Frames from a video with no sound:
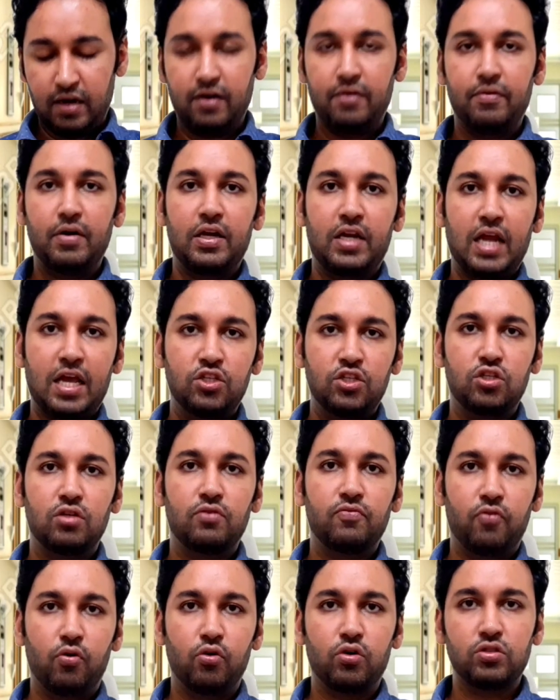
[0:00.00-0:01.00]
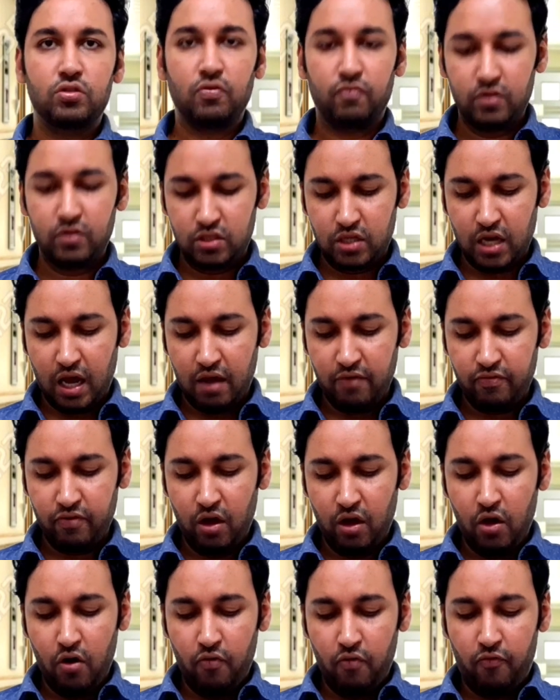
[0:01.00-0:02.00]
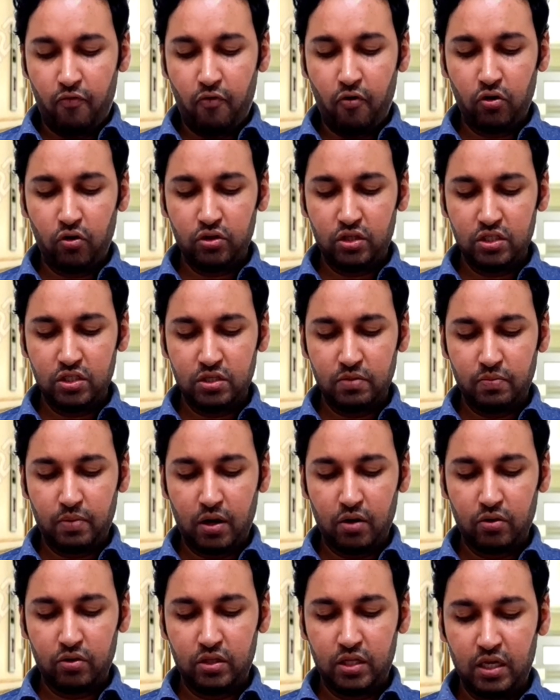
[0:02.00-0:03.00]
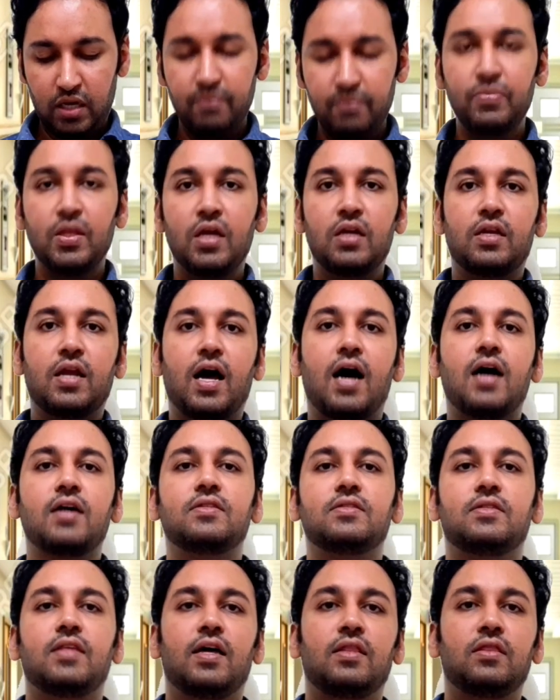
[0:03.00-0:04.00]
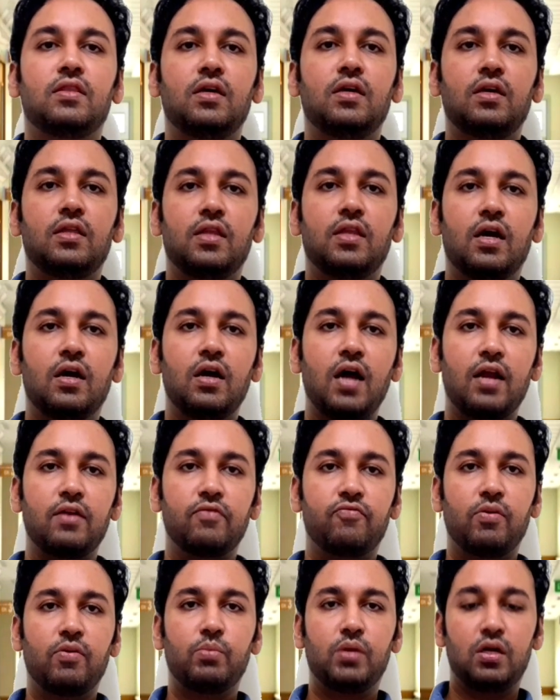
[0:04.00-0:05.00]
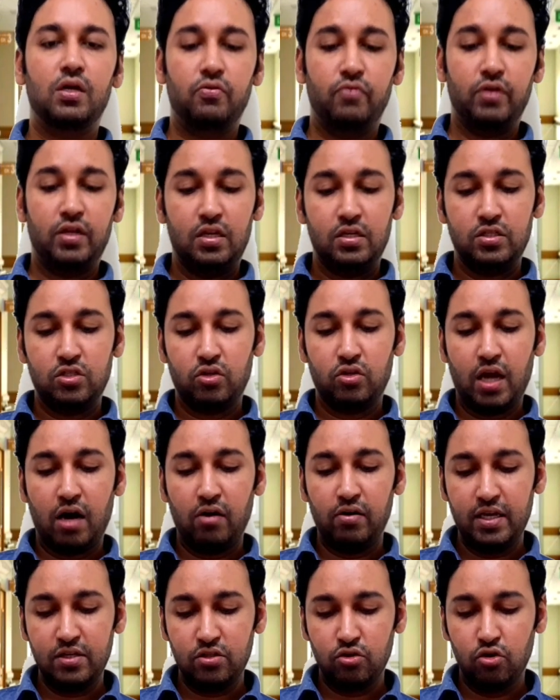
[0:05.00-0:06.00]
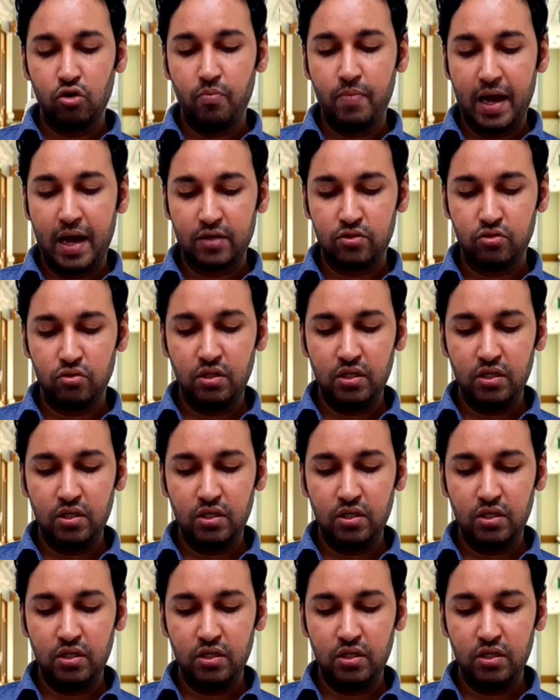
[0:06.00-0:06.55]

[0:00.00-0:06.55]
attention focus of the staff, fourth is about the task that they are unfamiliar with. So now let's go back to the